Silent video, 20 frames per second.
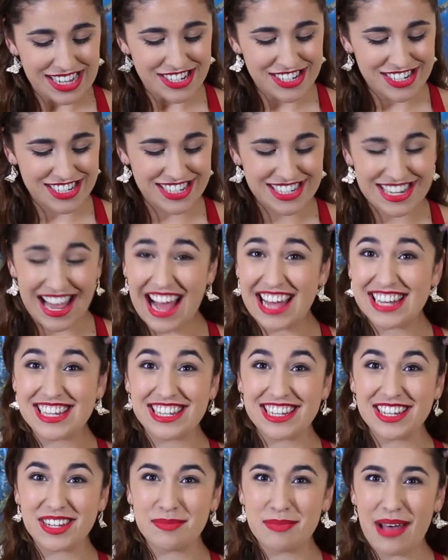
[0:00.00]
just to add
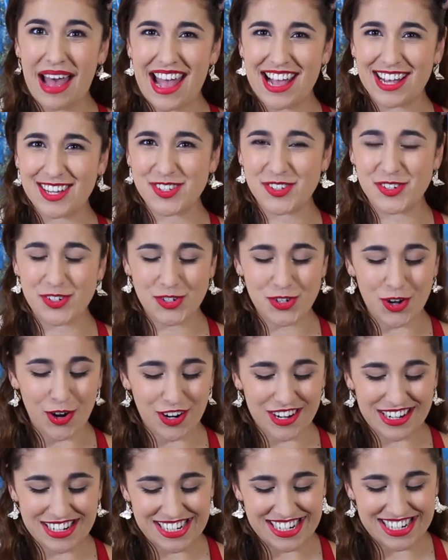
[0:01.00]
a little bit extra
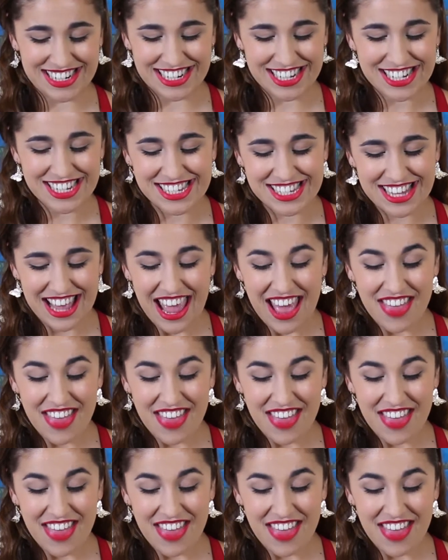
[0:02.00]
chocolatiness.